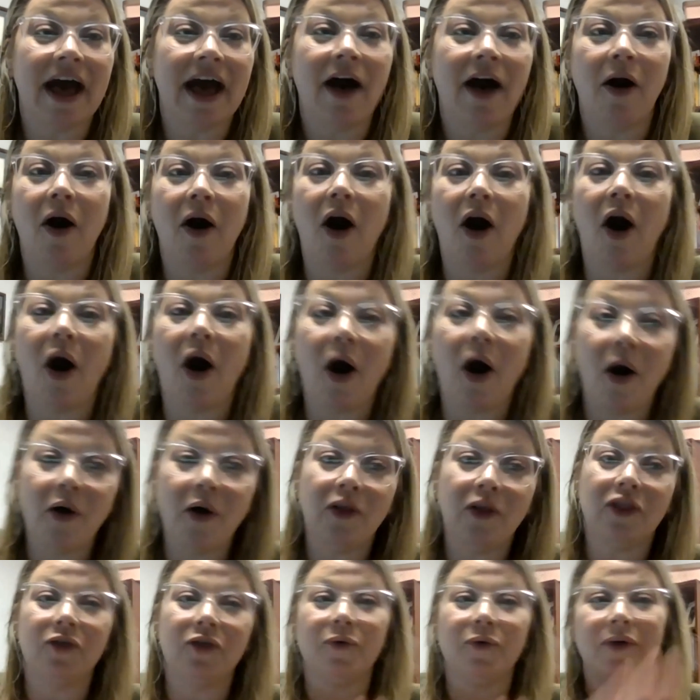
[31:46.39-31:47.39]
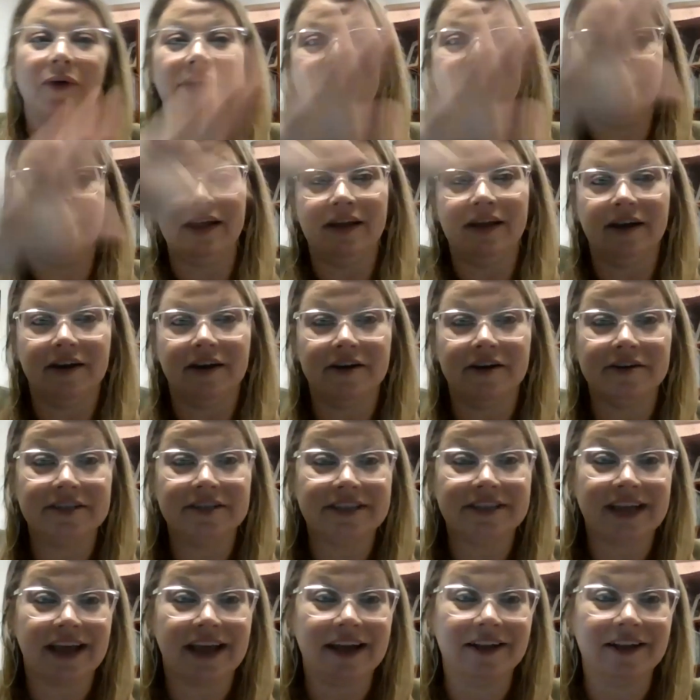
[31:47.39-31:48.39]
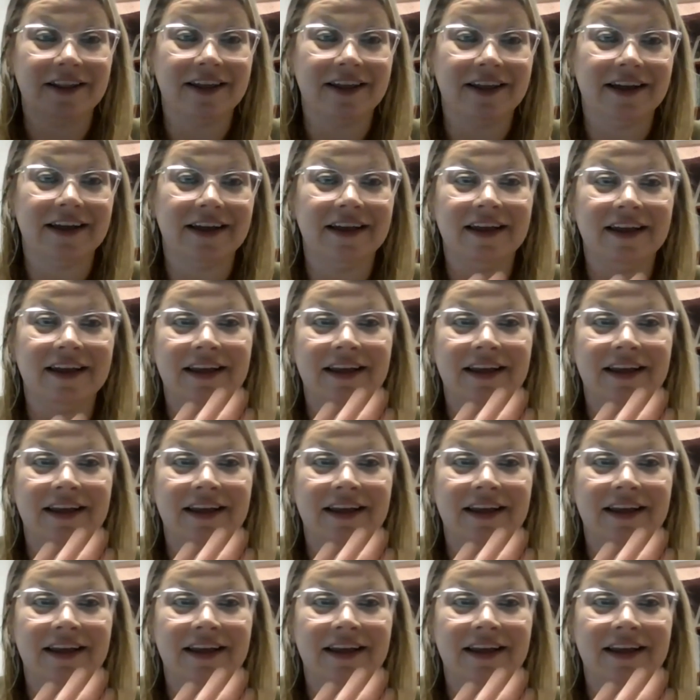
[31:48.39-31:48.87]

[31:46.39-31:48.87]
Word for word: how all three are cyclic.